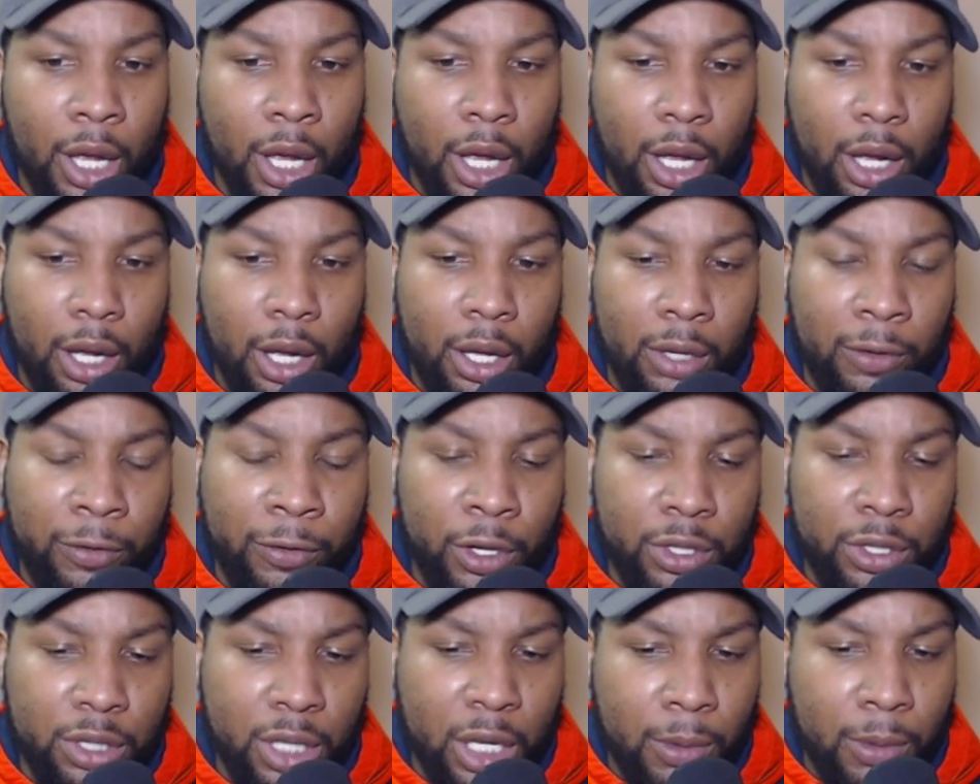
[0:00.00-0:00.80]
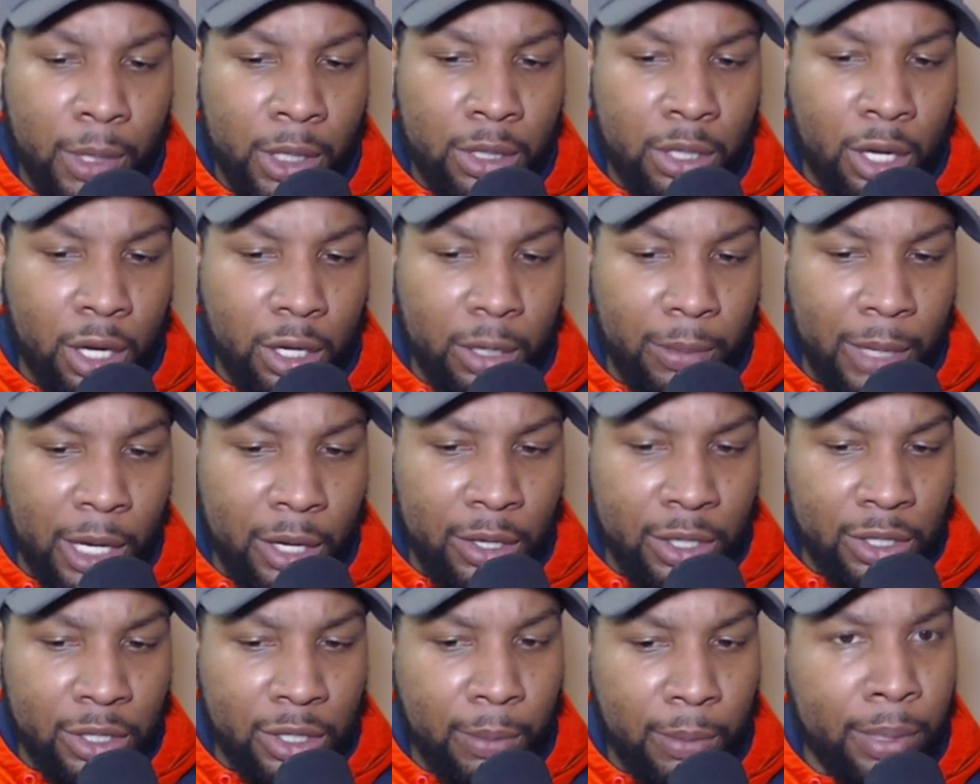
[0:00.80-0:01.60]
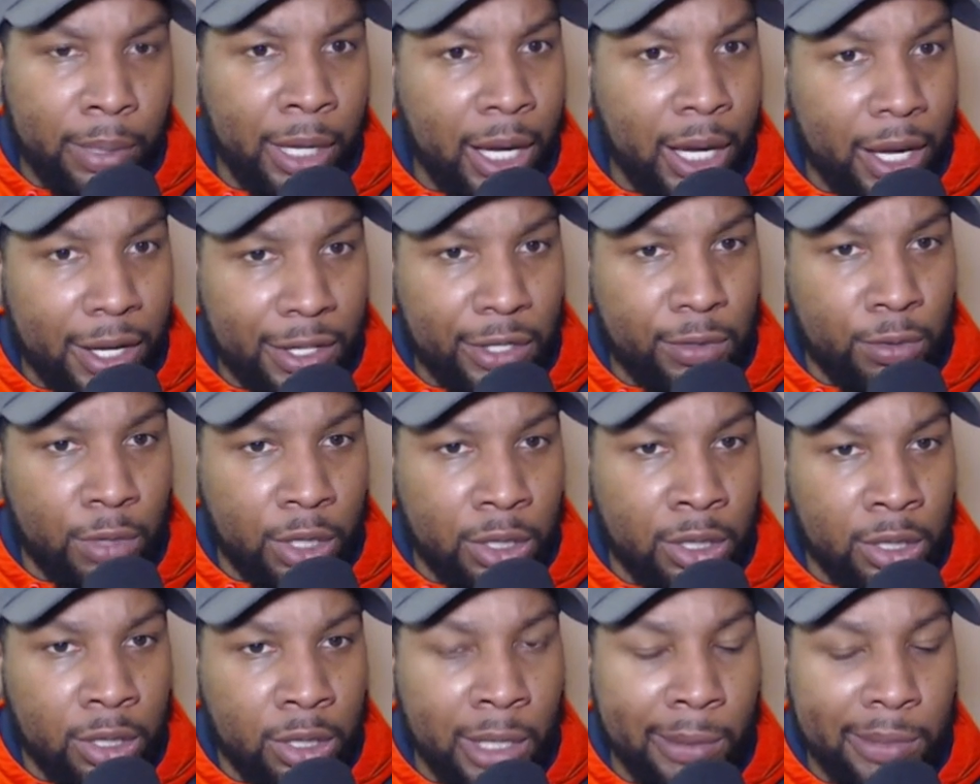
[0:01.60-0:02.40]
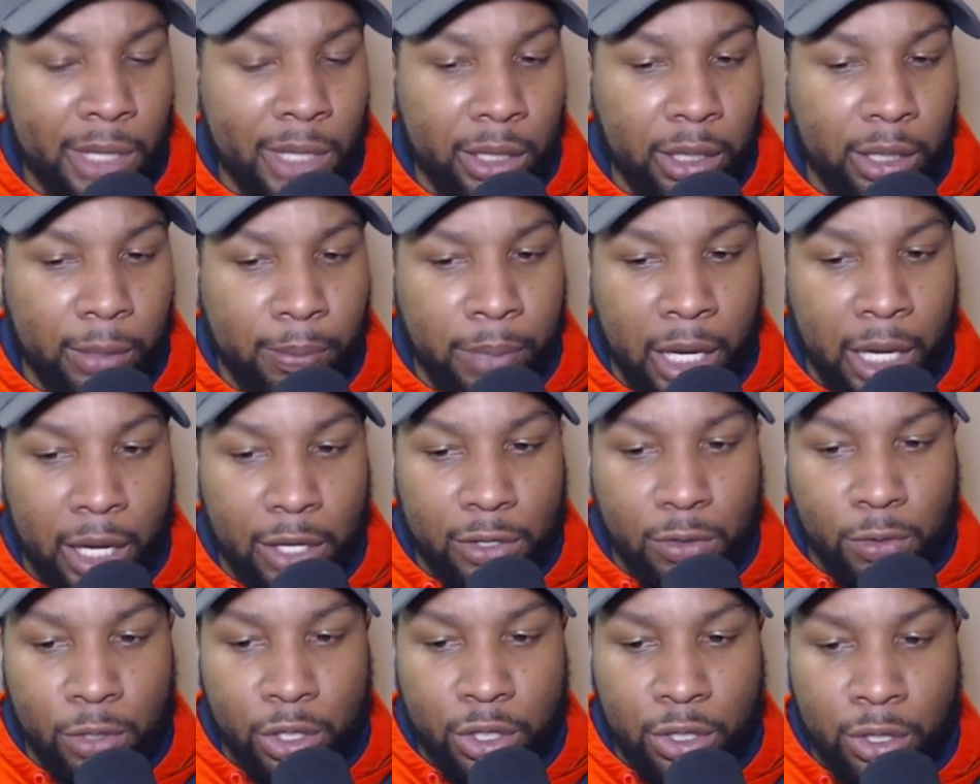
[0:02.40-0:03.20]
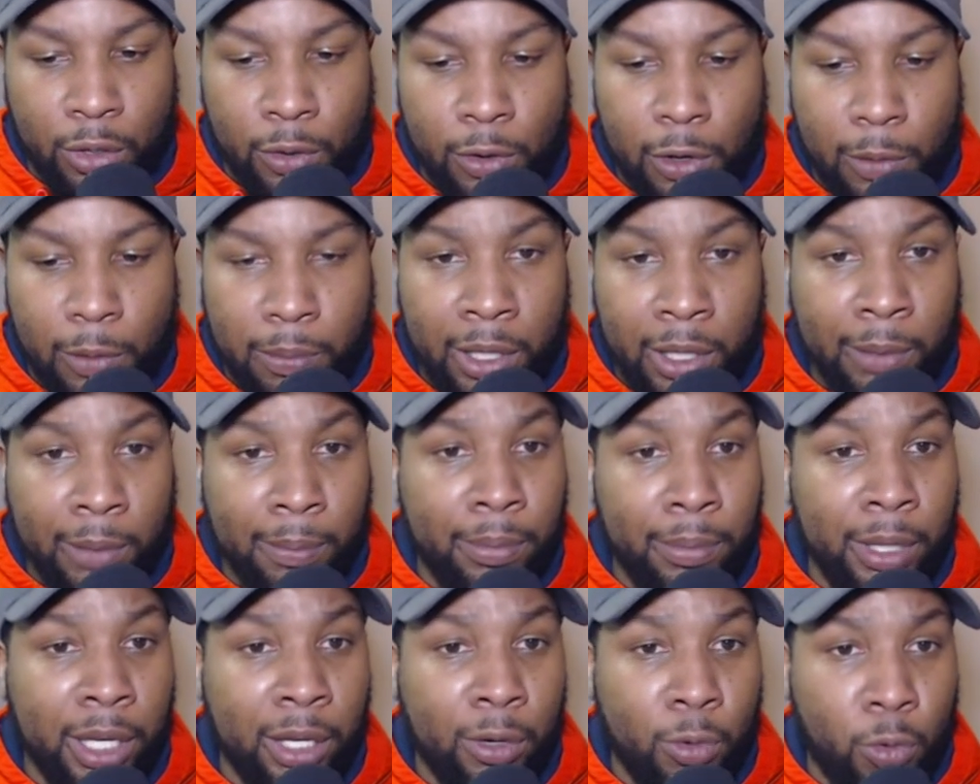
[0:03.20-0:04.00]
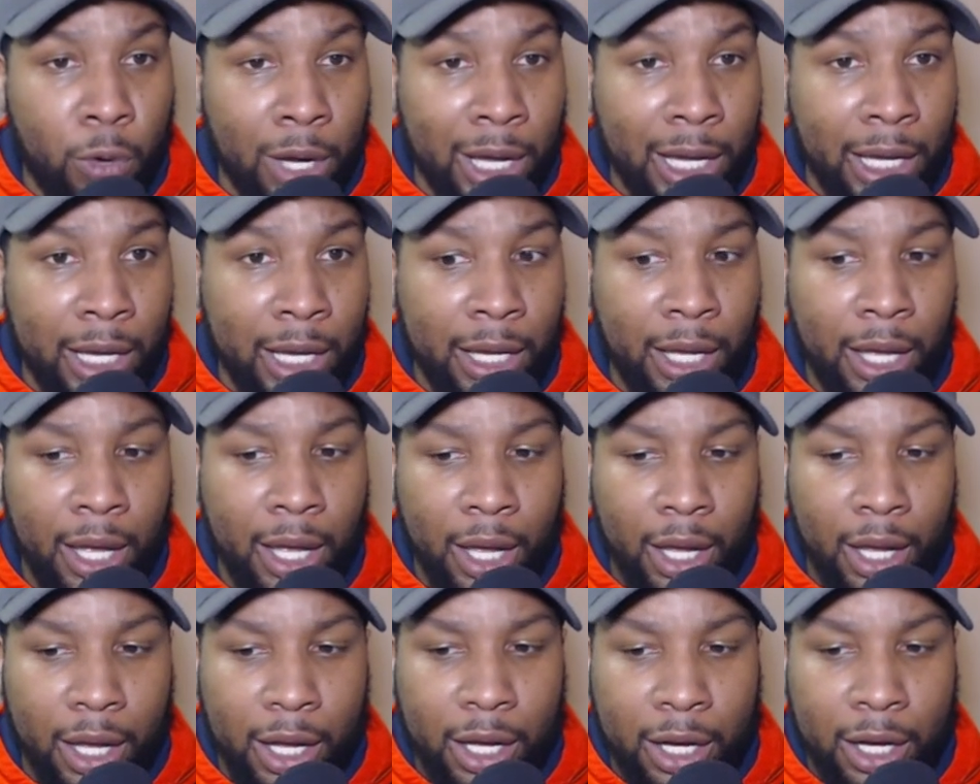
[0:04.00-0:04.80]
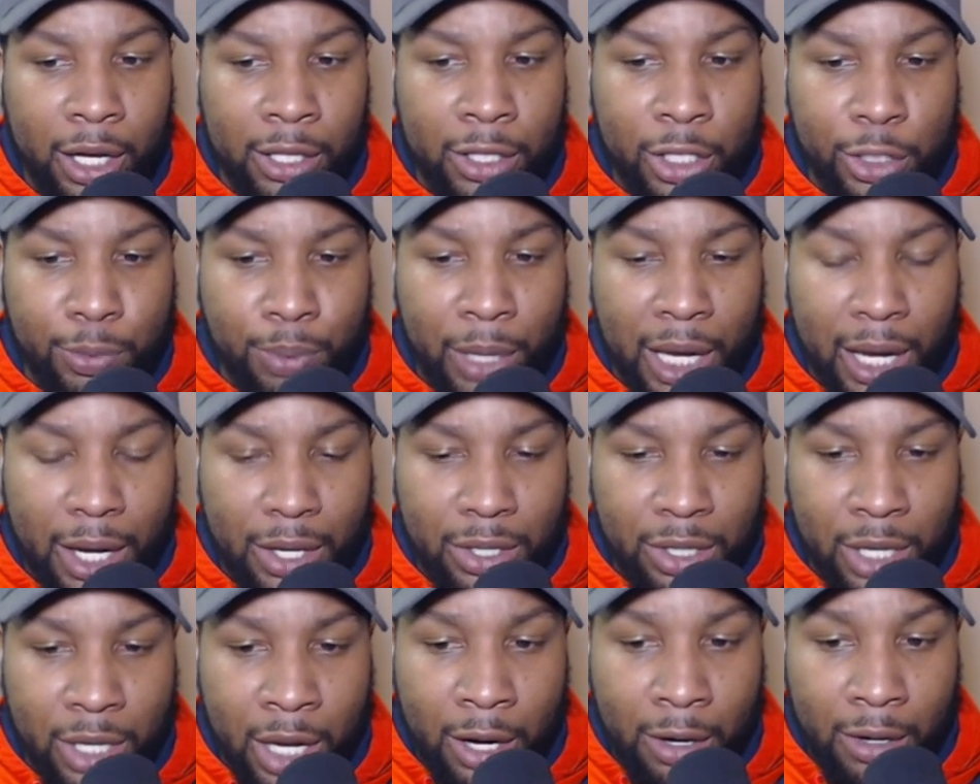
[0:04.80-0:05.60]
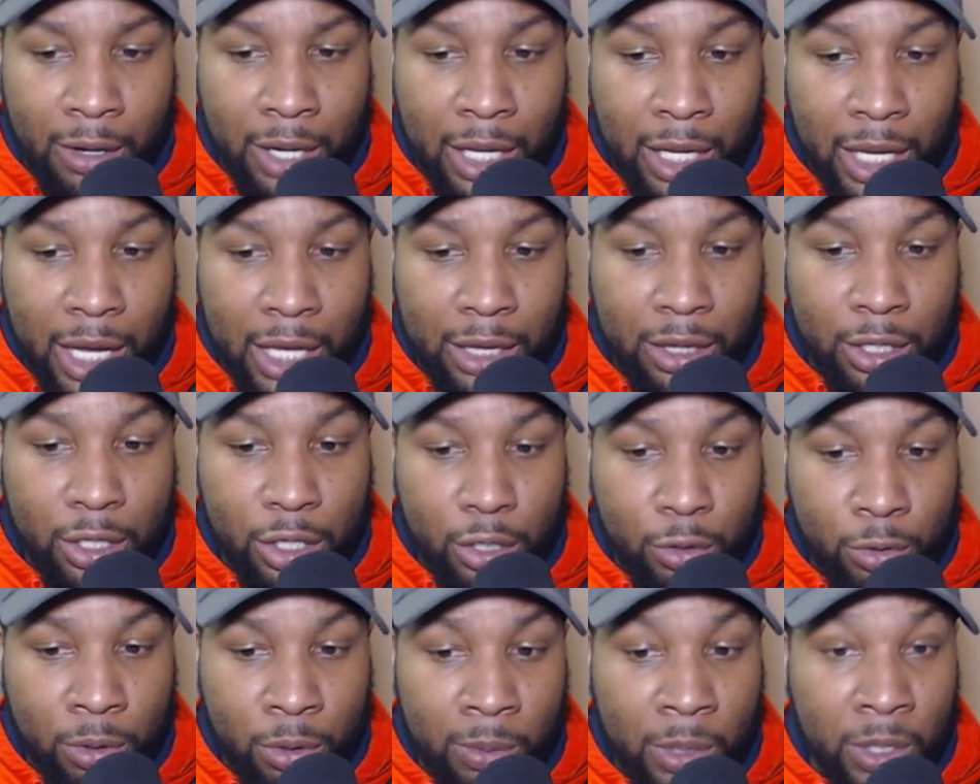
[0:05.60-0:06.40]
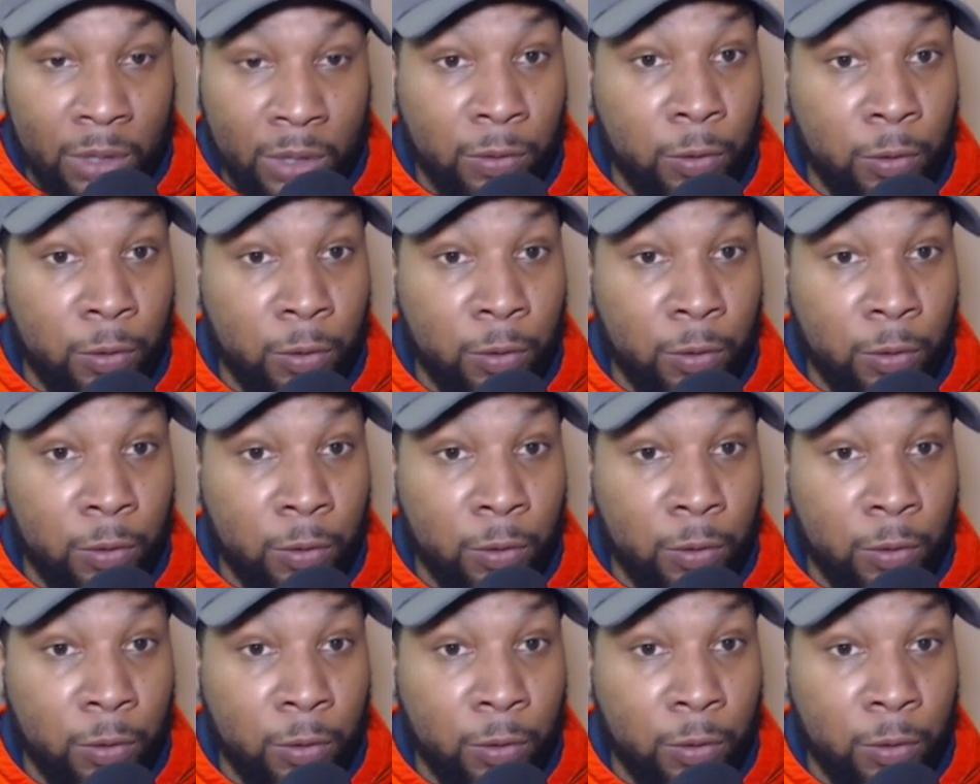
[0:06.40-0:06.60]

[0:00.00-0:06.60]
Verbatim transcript: Uh, the first thing I want to talk about is the pass rush. It seems like the pass rush showed up in a big way uh, this past Saturday at the scrimmage.